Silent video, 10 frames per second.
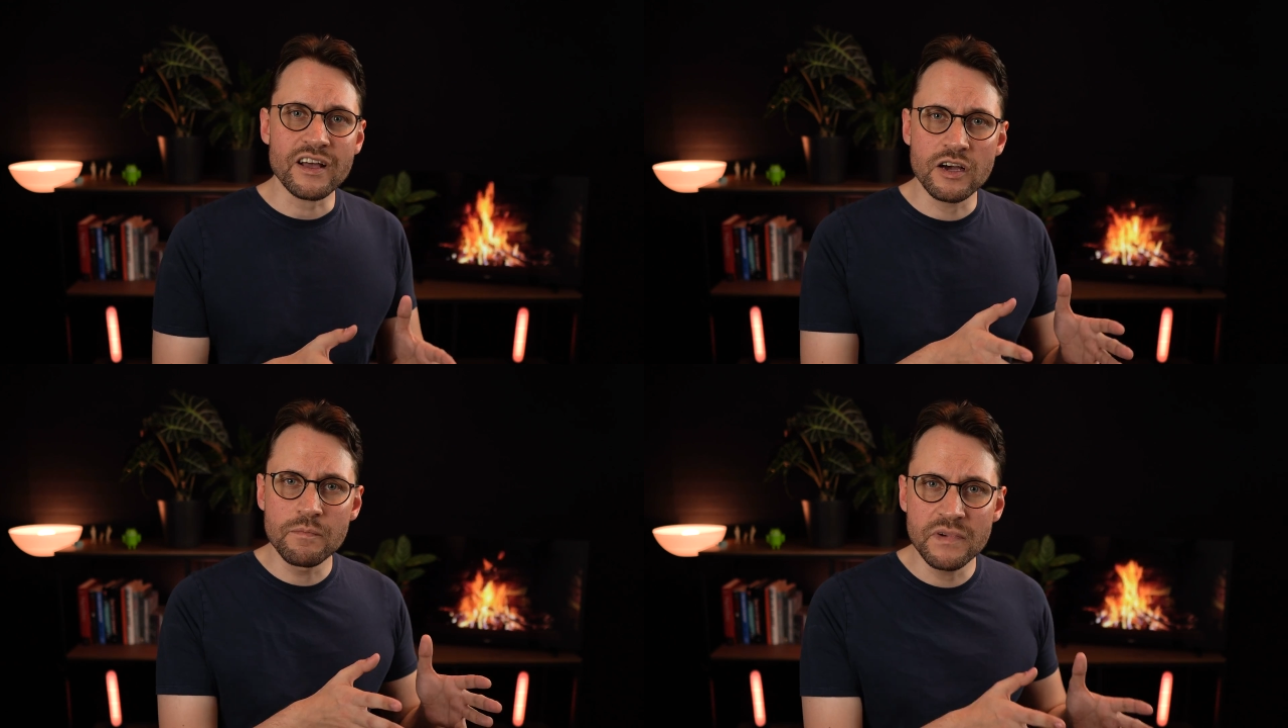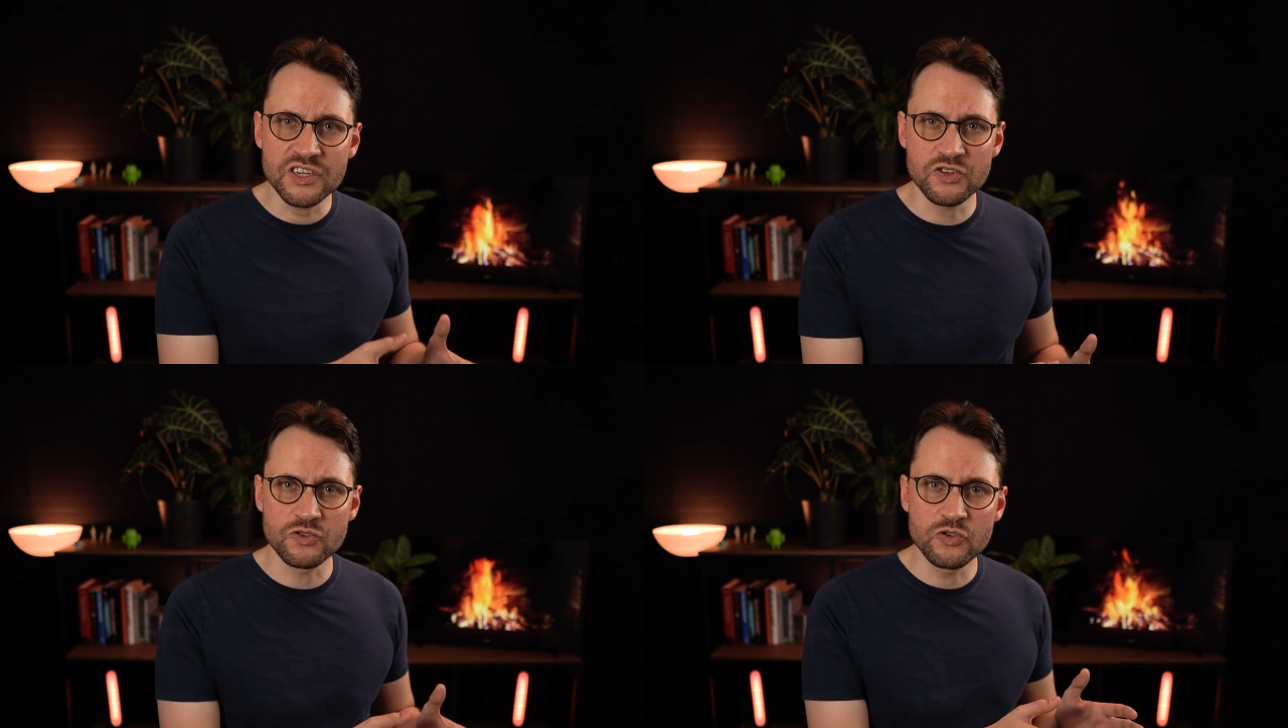a
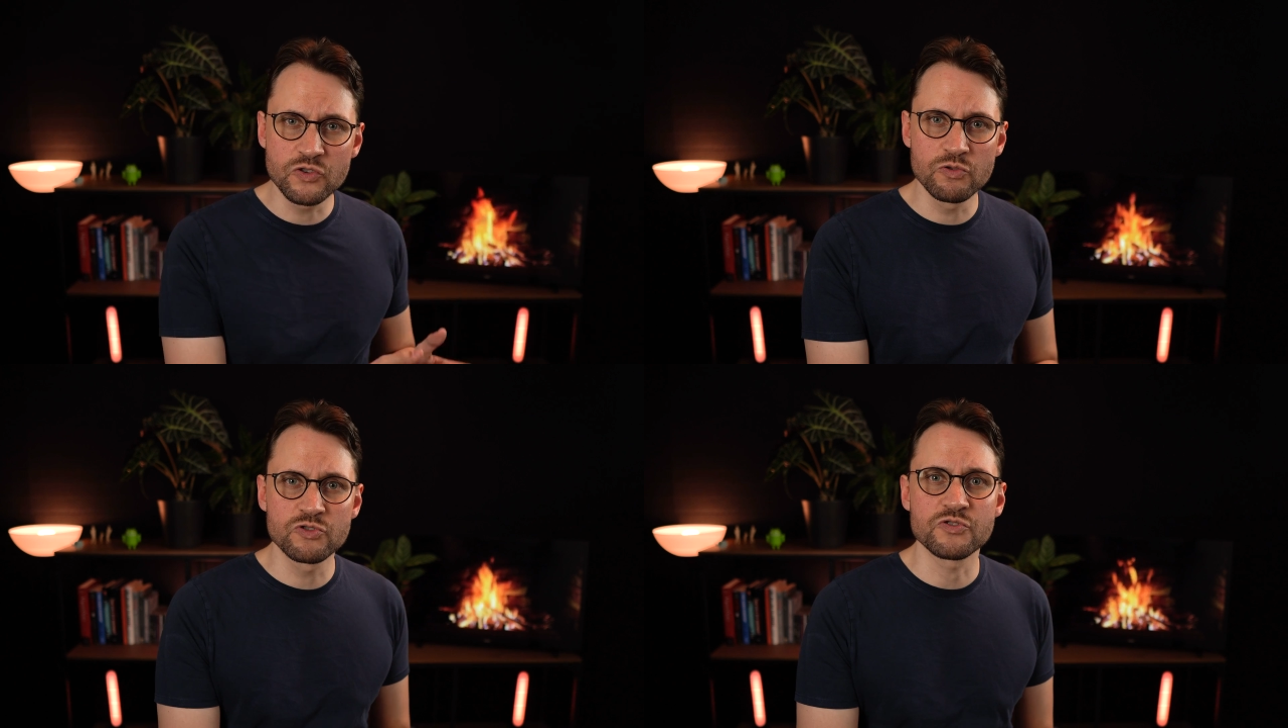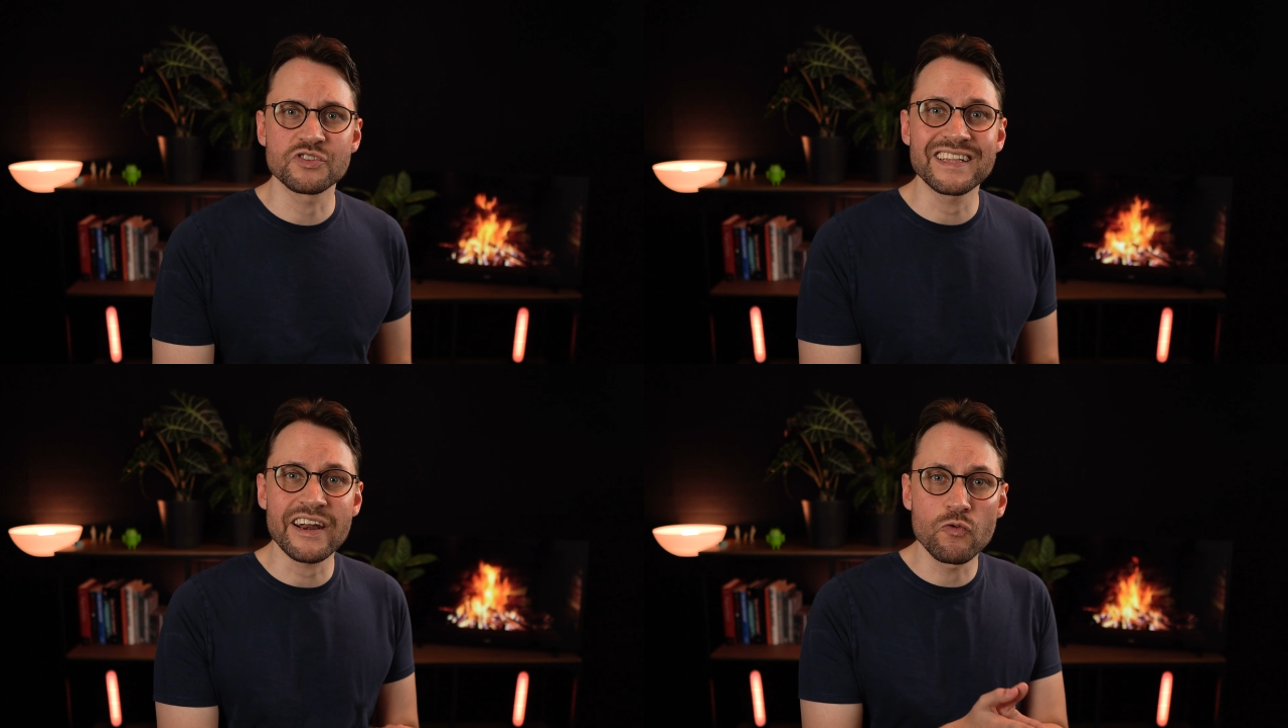commission to
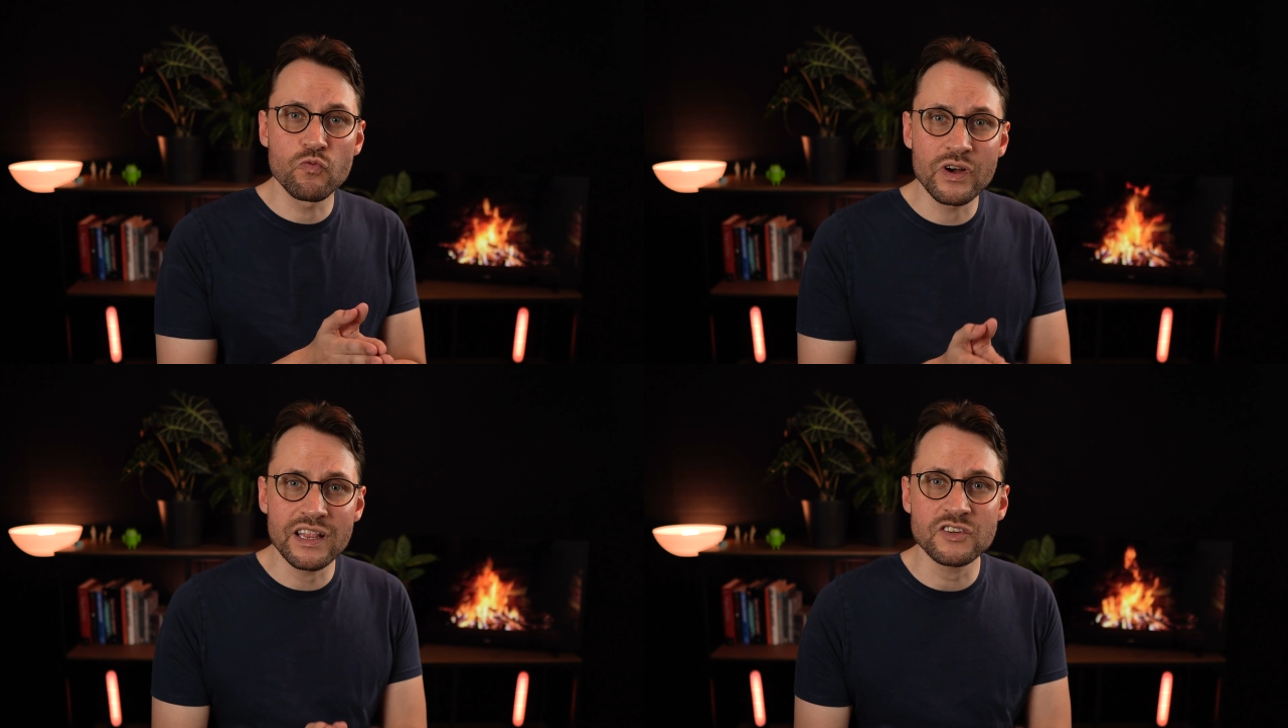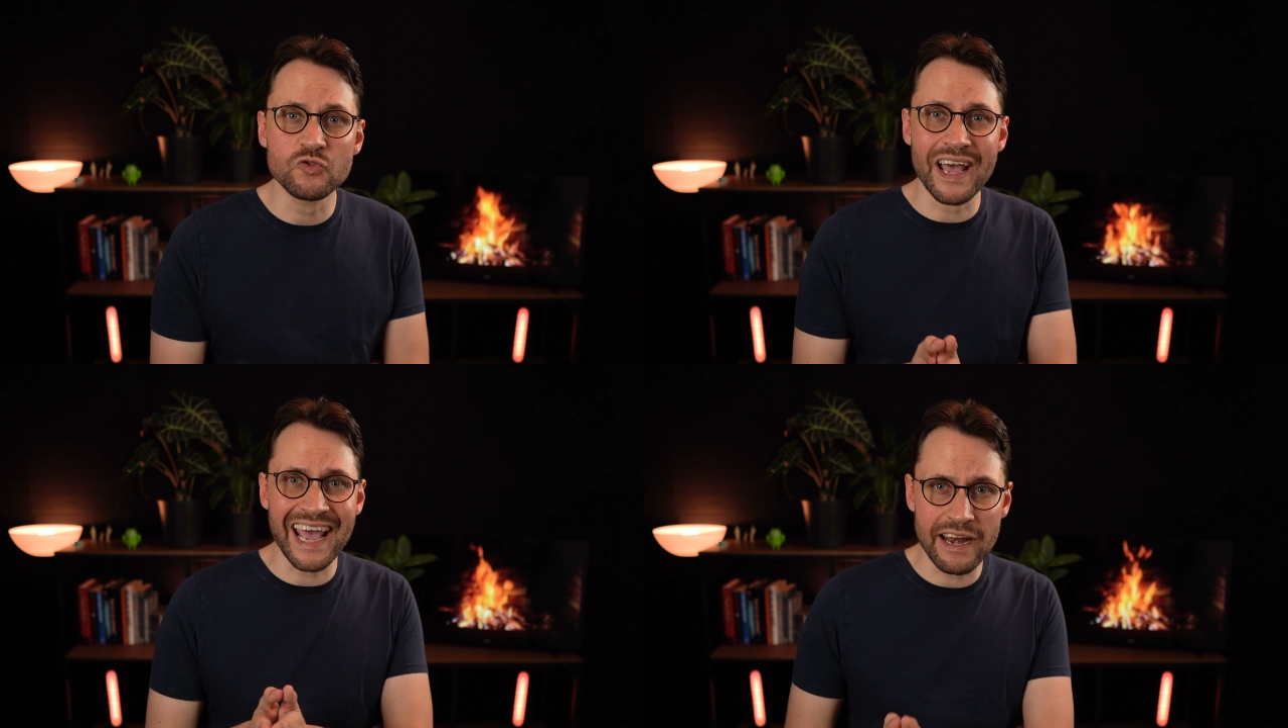users that are willing to